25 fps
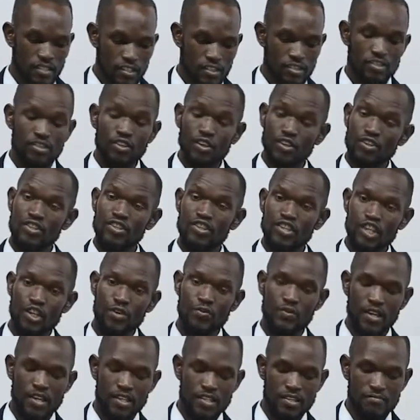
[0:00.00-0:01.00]
is
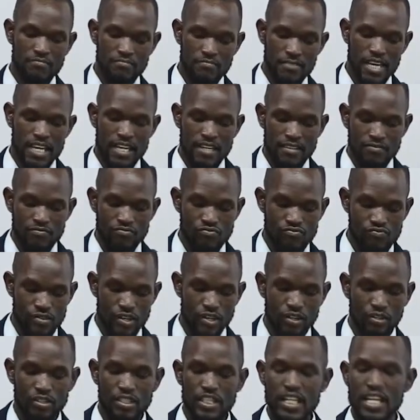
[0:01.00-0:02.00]
continuing to meet
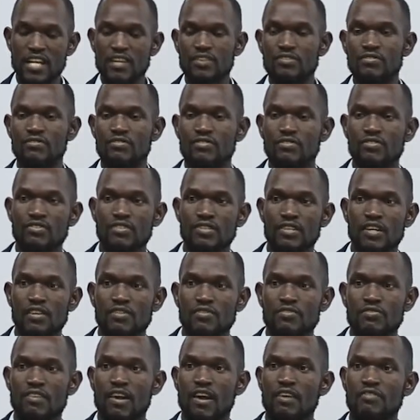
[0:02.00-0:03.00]
real needs
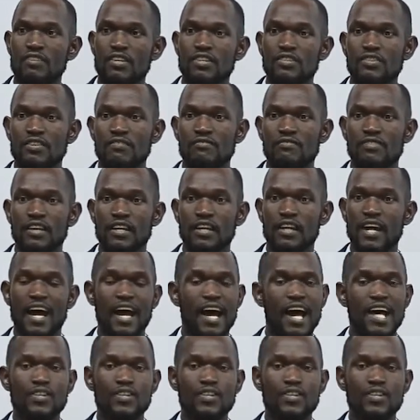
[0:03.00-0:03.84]
throughout East Africa.